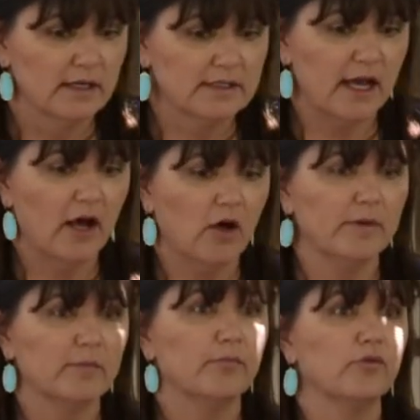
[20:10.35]
to
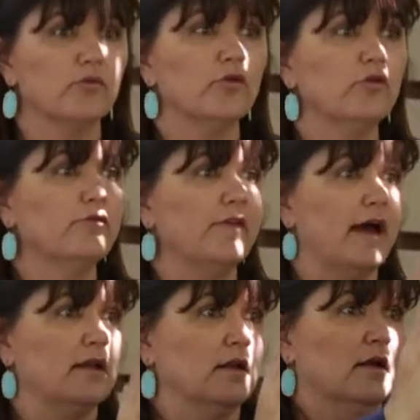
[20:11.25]
help improve
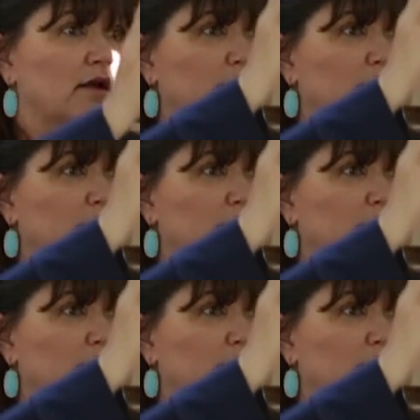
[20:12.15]
that